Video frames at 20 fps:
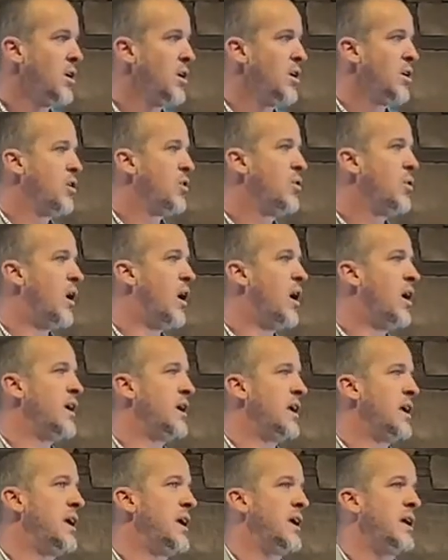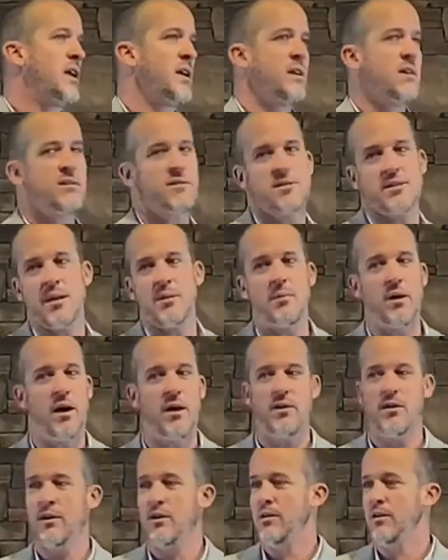who art in some
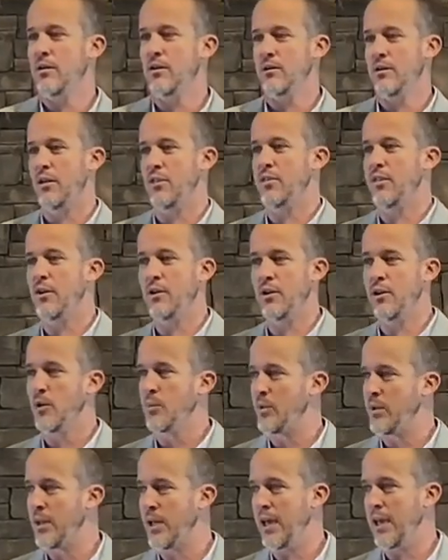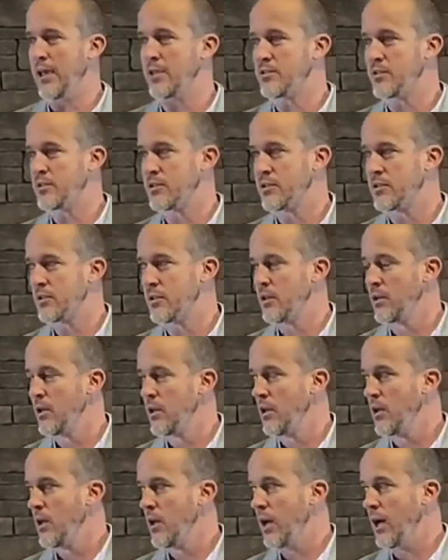other ethereal place.
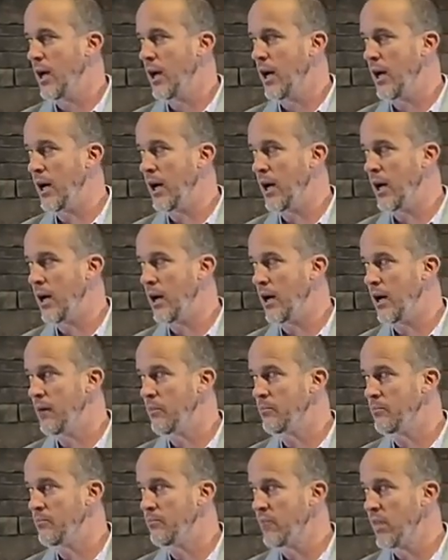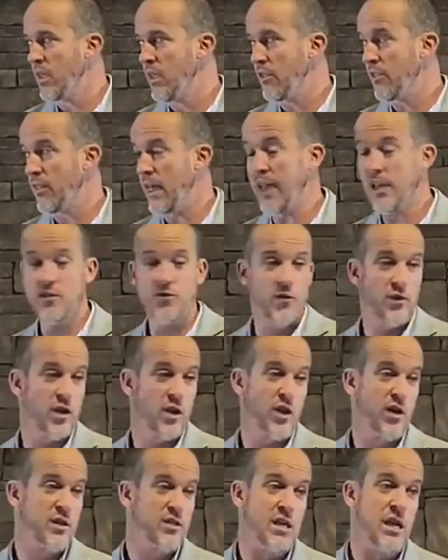Um, thanks for the
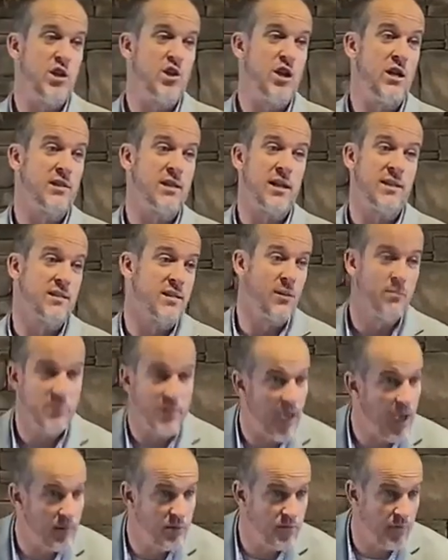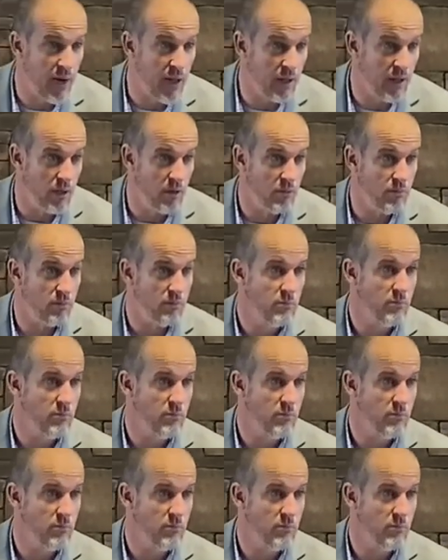good teachings I sometimes follow.